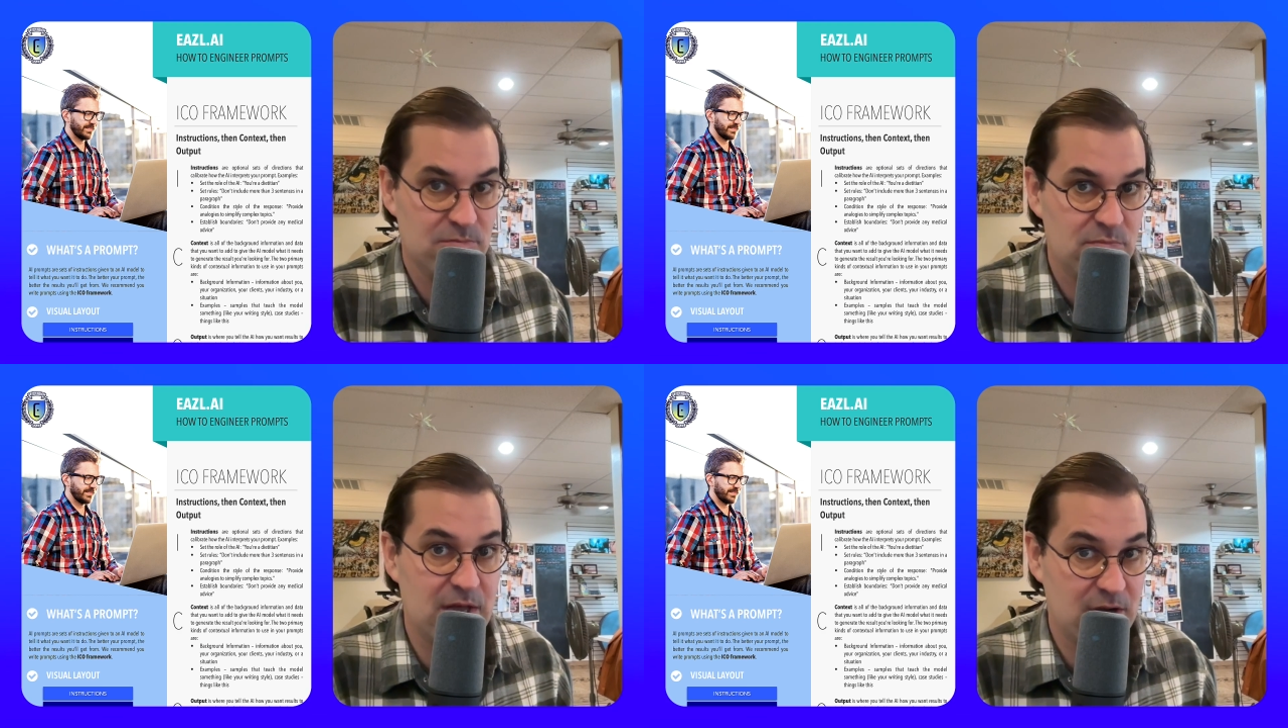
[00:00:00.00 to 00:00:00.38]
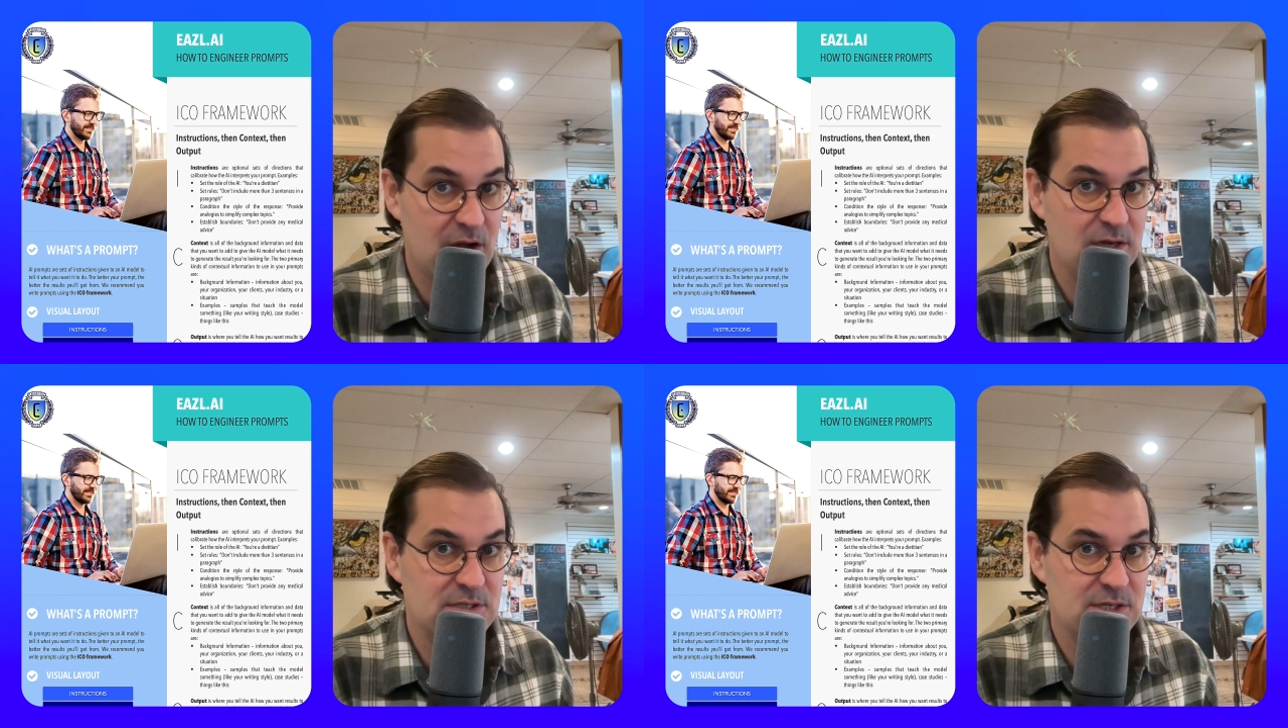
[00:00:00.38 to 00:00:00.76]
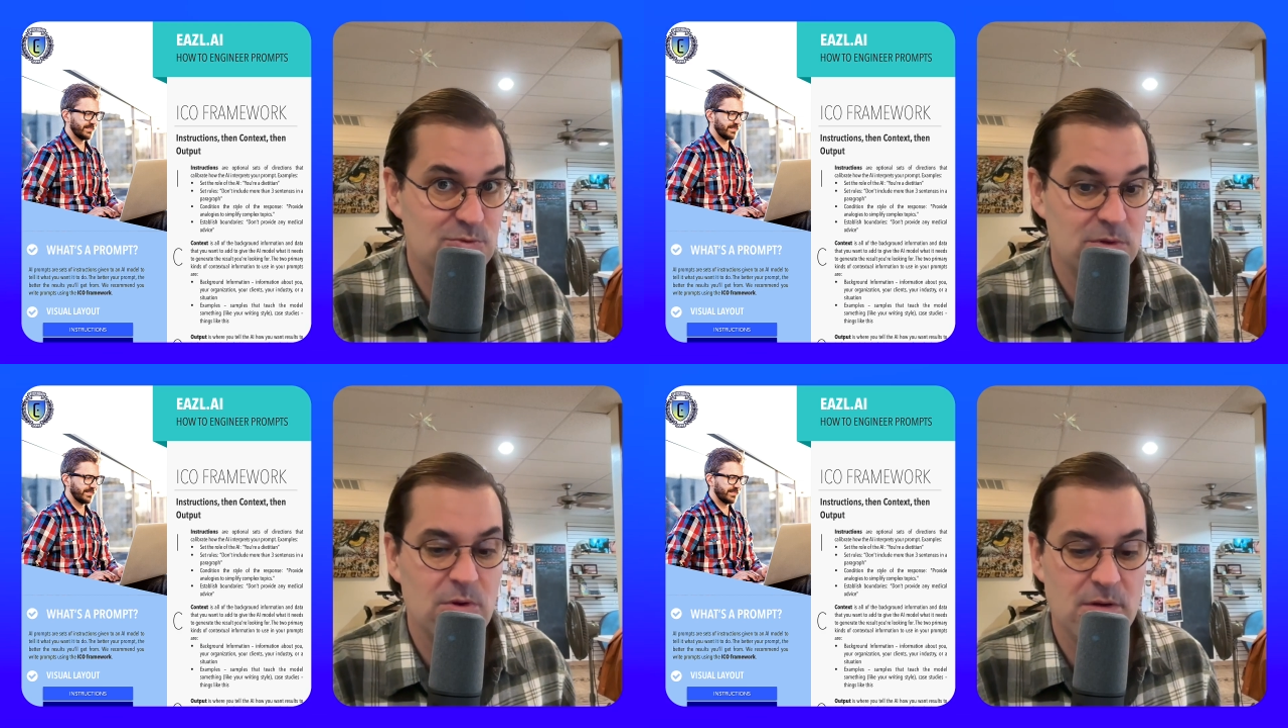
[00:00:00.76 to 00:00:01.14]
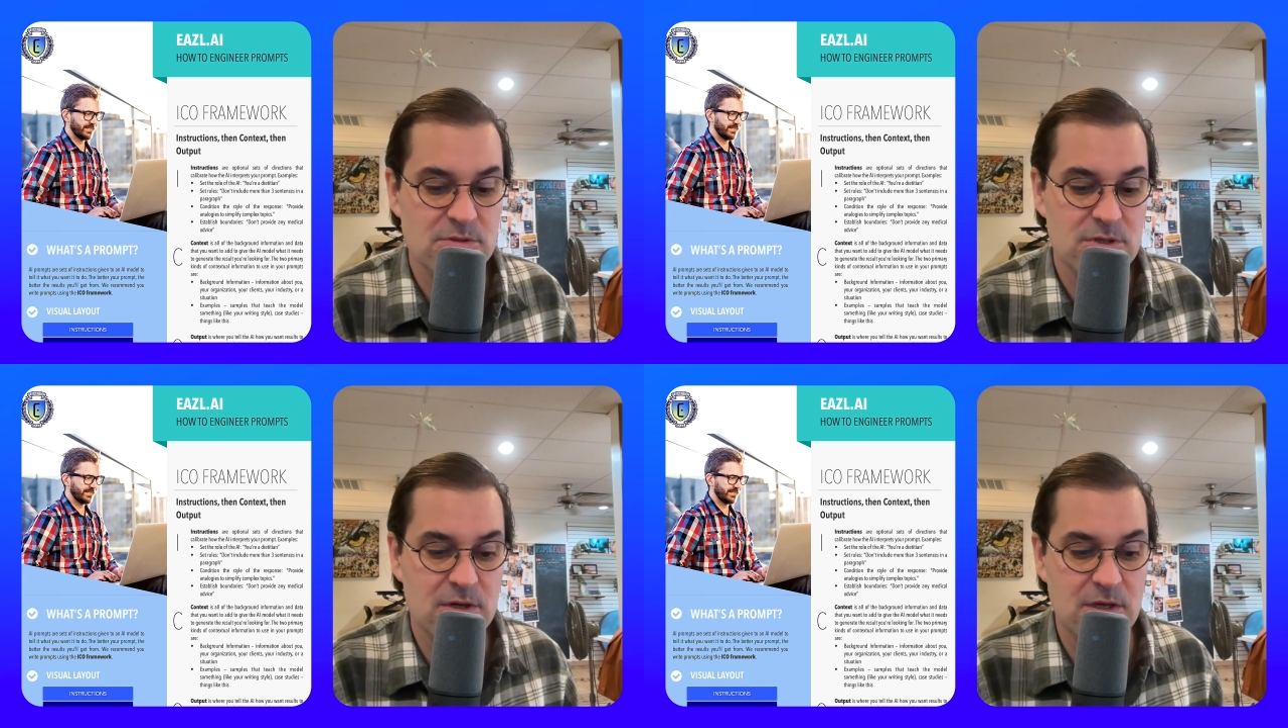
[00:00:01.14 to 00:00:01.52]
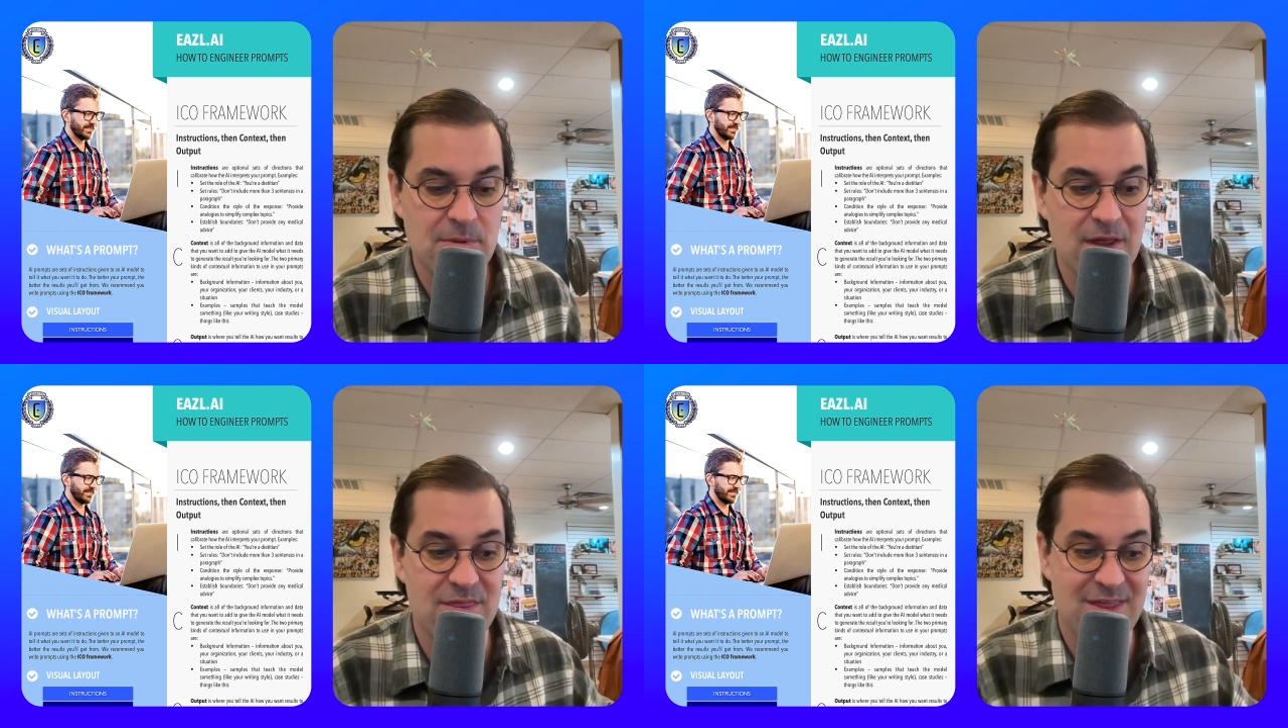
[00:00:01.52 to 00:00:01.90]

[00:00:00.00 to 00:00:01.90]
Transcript: that context window I was talking about,